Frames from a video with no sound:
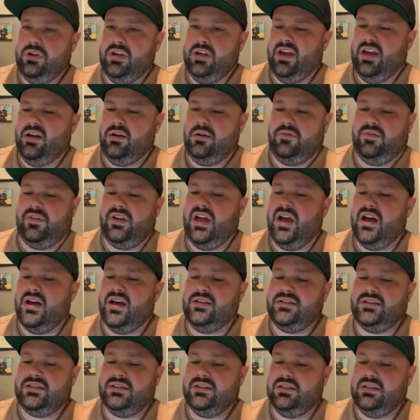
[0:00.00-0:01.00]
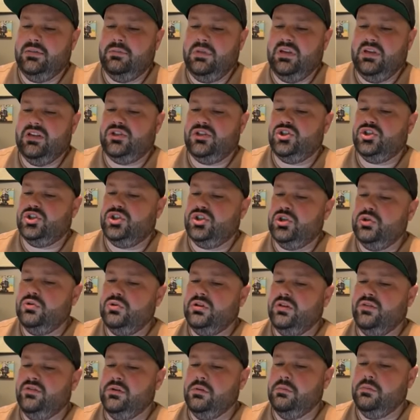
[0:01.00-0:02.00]
You got to constantly be a
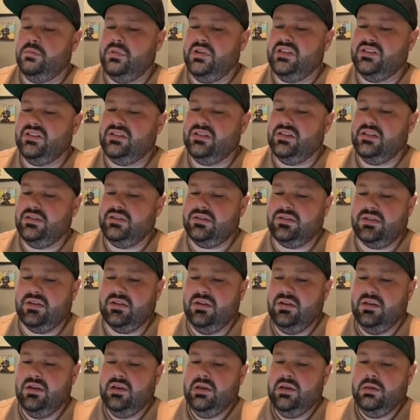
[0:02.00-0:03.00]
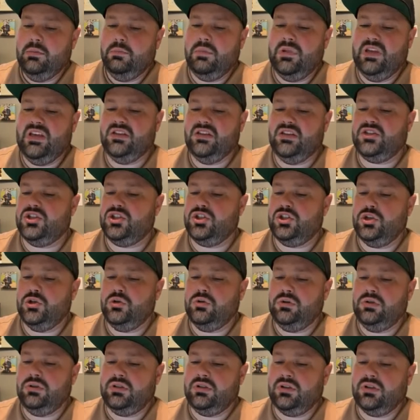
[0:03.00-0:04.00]
student of your business, be a
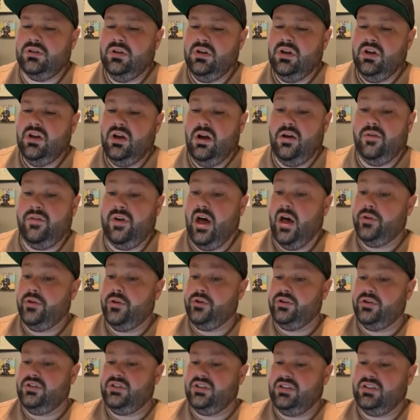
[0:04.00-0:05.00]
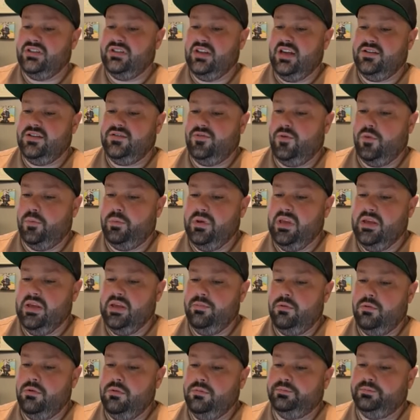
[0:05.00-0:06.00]
student of other successful
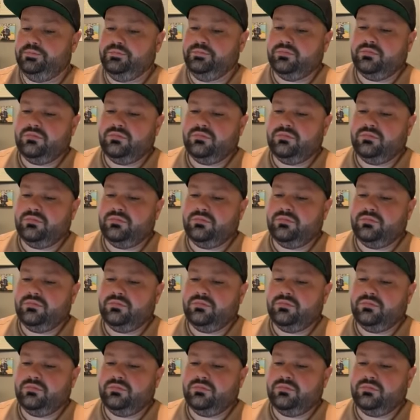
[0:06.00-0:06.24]
people,